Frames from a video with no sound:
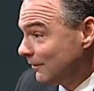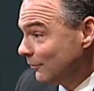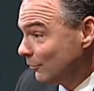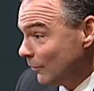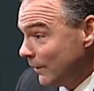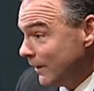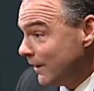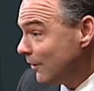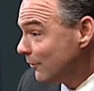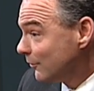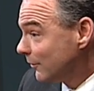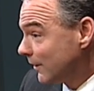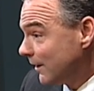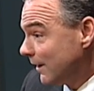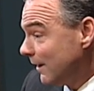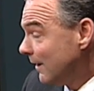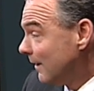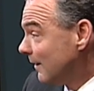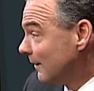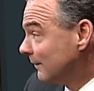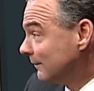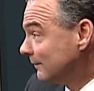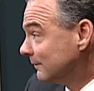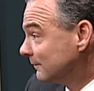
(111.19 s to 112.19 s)
We don't
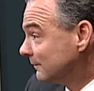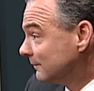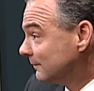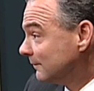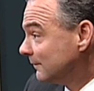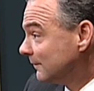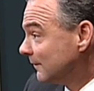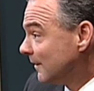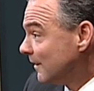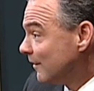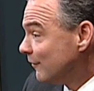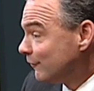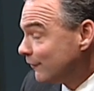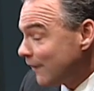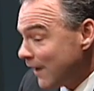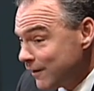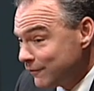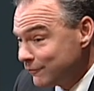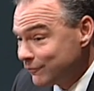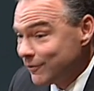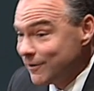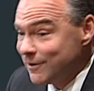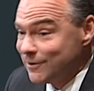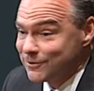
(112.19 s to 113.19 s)
care.
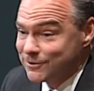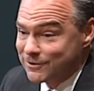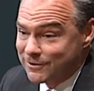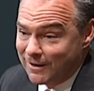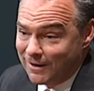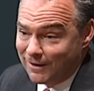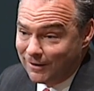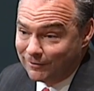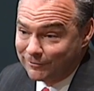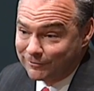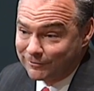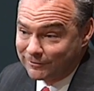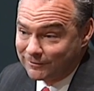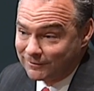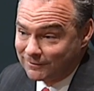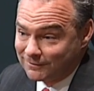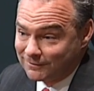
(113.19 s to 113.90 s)
Fend for yourself.